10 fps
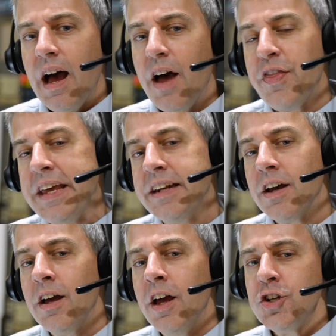
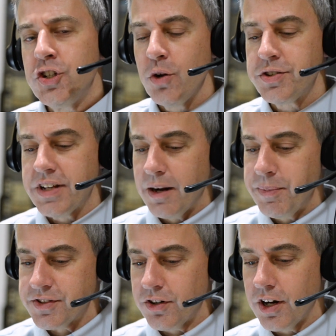Athena, show setup
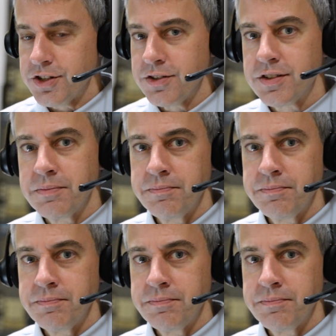instructions.